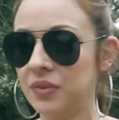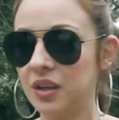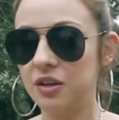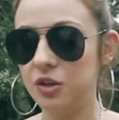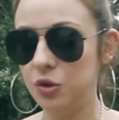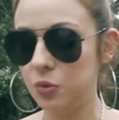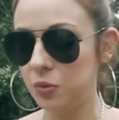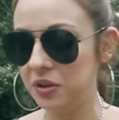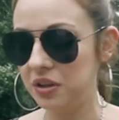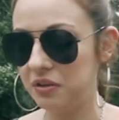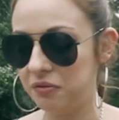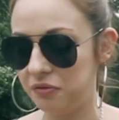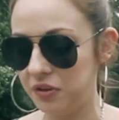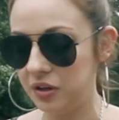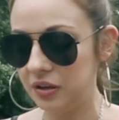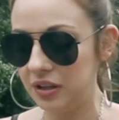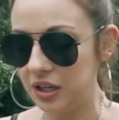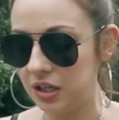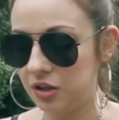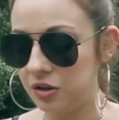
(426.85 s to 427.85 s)
You really feel
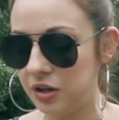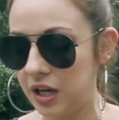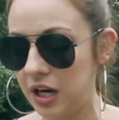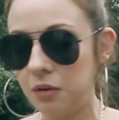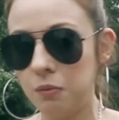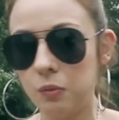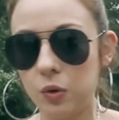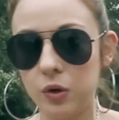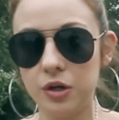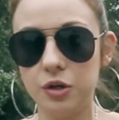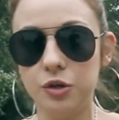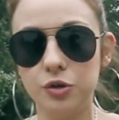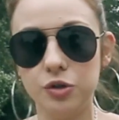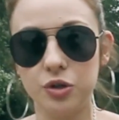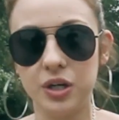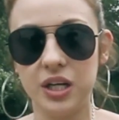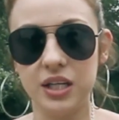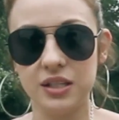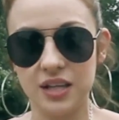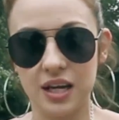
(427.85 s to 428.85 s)
like you're getting more
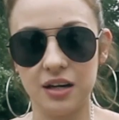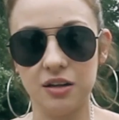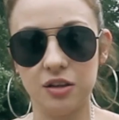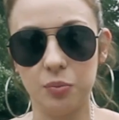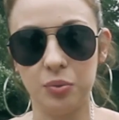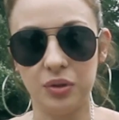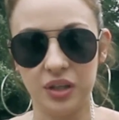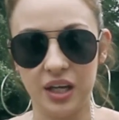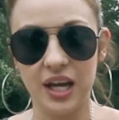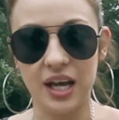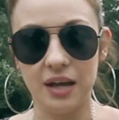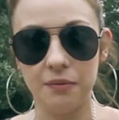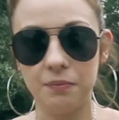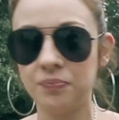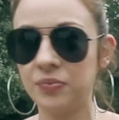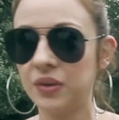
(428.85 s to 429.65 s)
nutrients out of the plant.